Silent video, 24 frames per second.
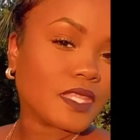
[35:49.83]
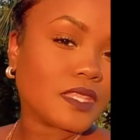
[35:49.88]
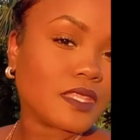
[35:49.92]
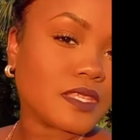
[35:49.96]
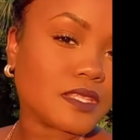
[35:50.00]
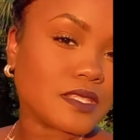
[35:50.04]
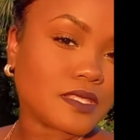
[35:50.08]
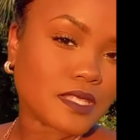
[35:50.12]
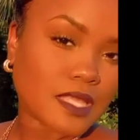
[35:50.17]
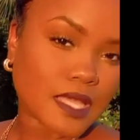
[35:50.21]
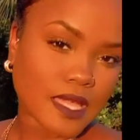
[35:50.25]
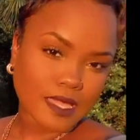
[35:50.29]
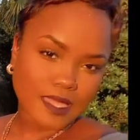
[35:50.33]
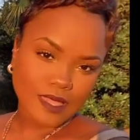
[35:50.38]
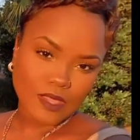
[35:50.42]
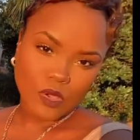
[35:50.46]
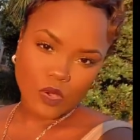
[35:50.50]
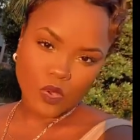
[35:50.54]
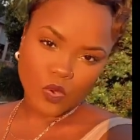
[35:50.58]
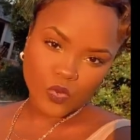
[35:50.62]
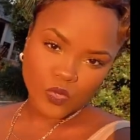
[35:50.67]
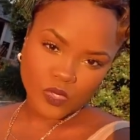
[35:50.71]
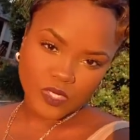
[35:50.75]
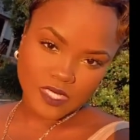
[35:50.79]
It's that
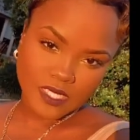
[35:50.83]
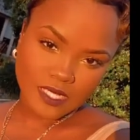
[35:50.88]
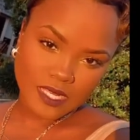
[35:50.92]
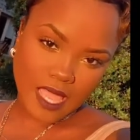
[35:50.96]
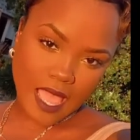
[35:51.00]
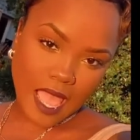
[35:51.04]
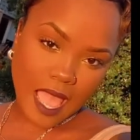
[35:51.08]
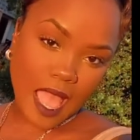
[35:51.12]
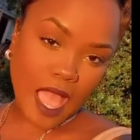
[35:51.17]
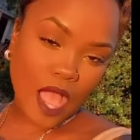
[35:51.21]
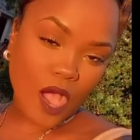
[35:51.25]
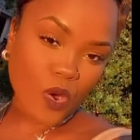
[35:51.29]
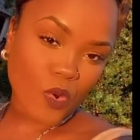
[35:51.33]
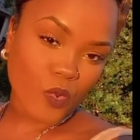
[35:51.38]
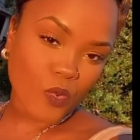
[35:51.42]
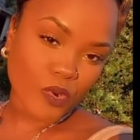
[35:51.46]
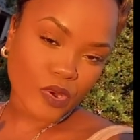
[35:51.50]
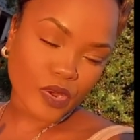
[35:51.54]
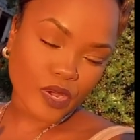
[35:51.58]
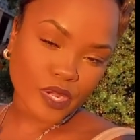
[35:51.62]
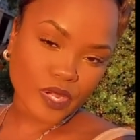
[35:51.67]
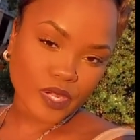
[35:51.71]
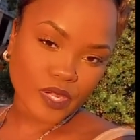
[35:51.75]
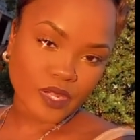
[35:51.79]
golden
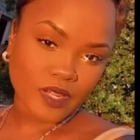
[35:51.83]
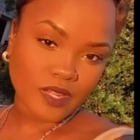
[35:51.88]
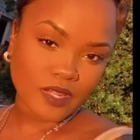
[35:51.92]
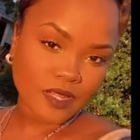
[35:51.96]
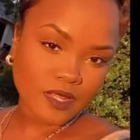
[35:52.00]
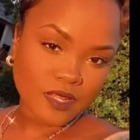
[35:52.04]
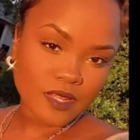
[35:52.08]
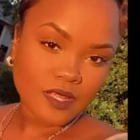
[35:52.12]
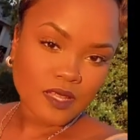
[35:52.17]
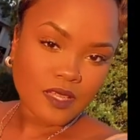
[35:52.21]
hour